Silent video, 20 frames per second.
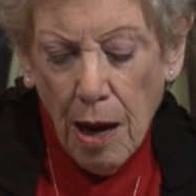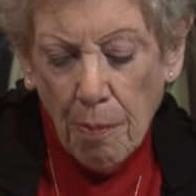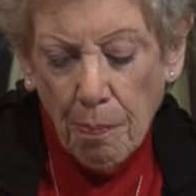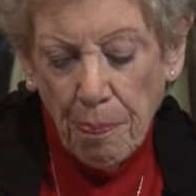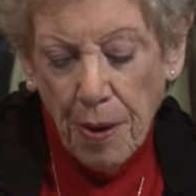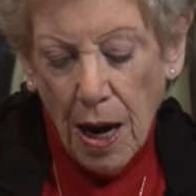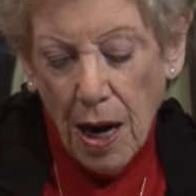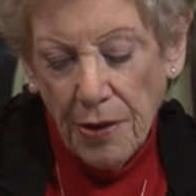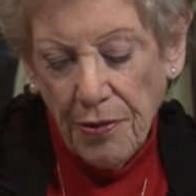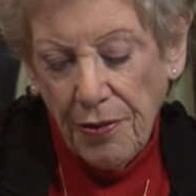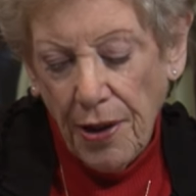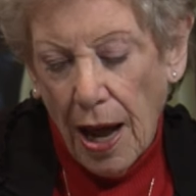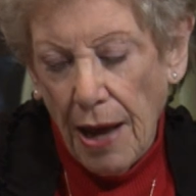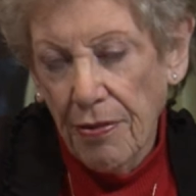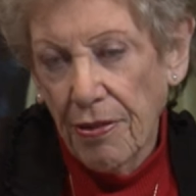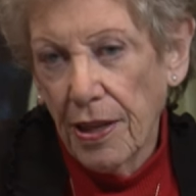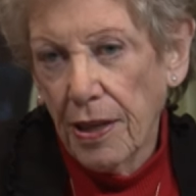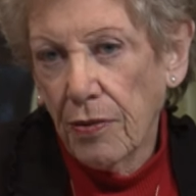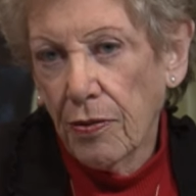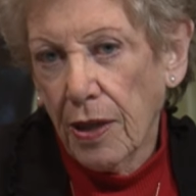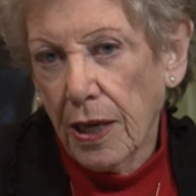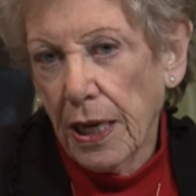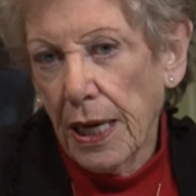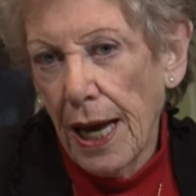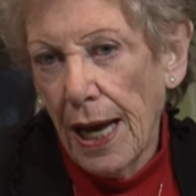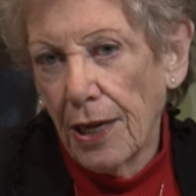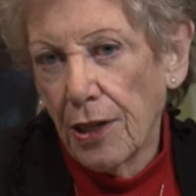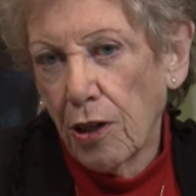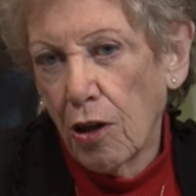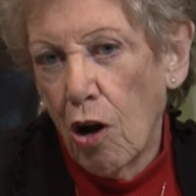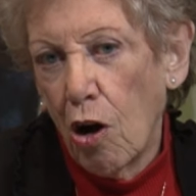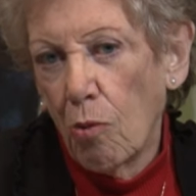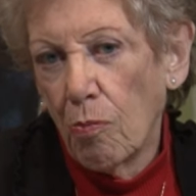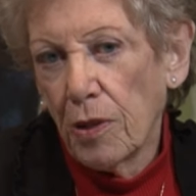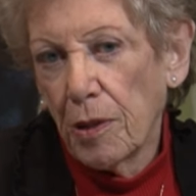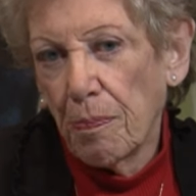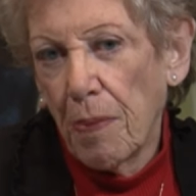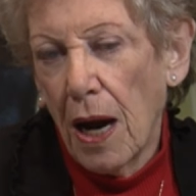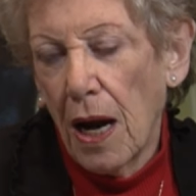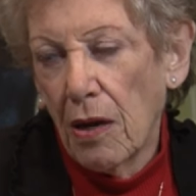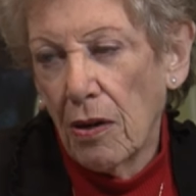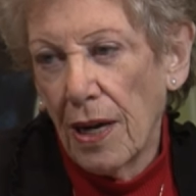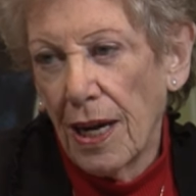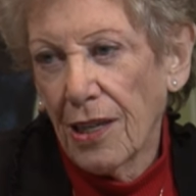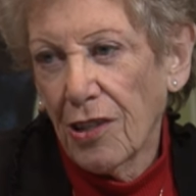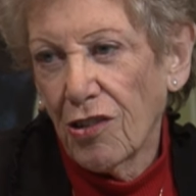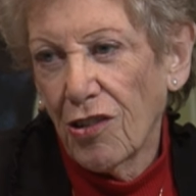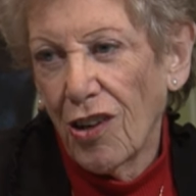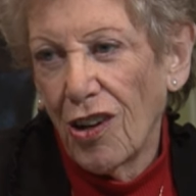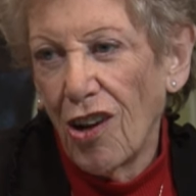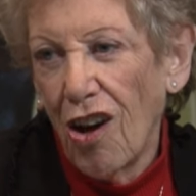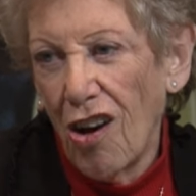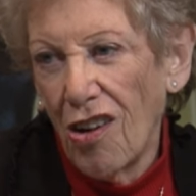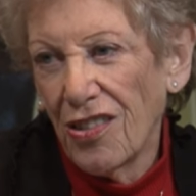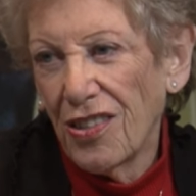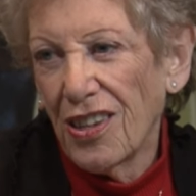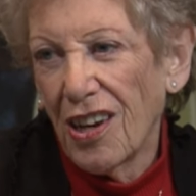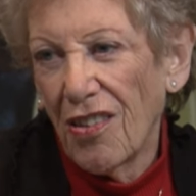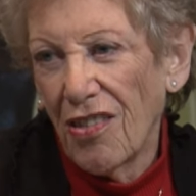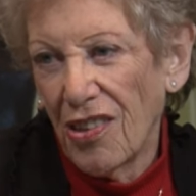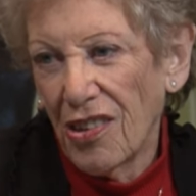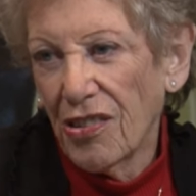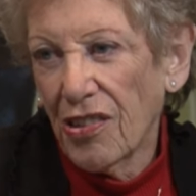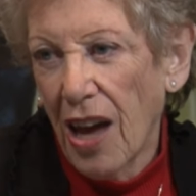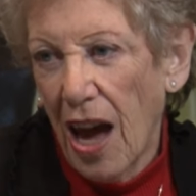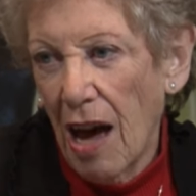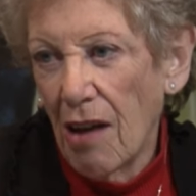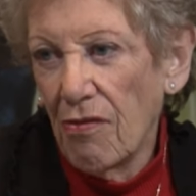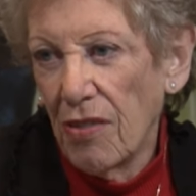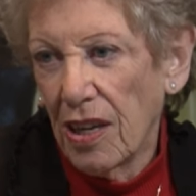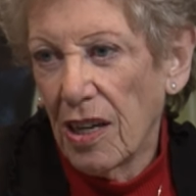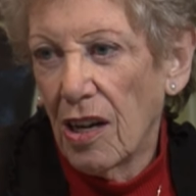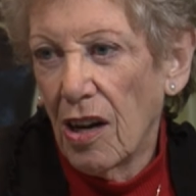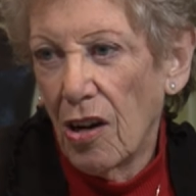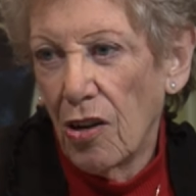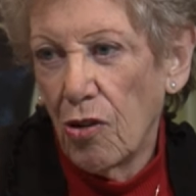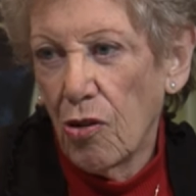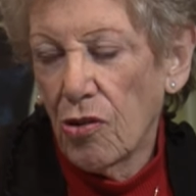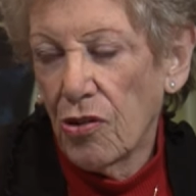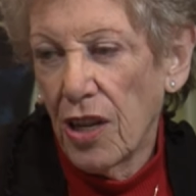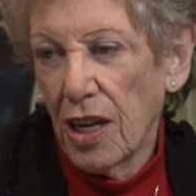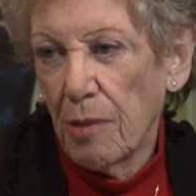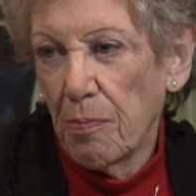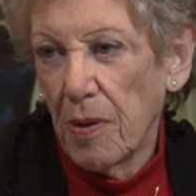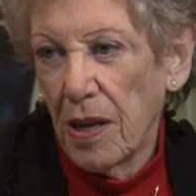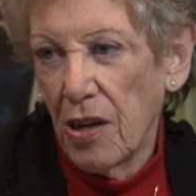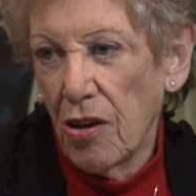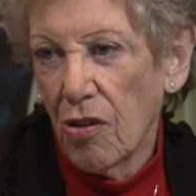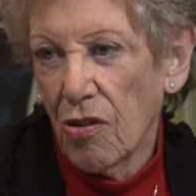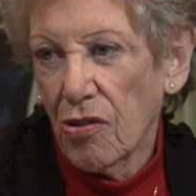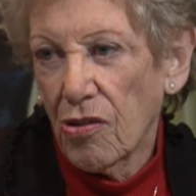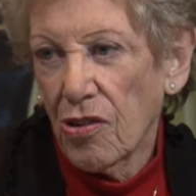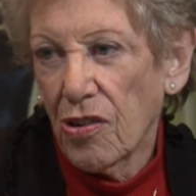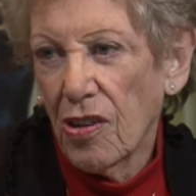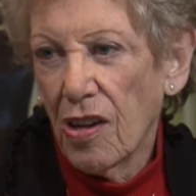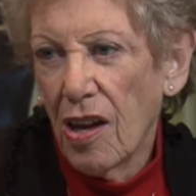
But I think the catacombs par excellence are the Scavi under St. Peter's.